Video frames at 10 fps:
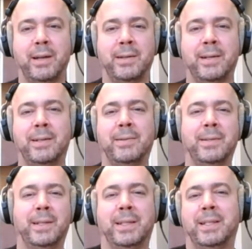And not
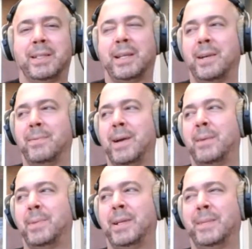only does this guy rap,
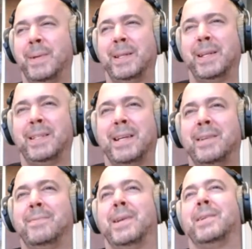but he made like
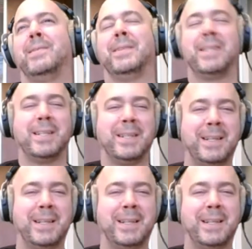10 records.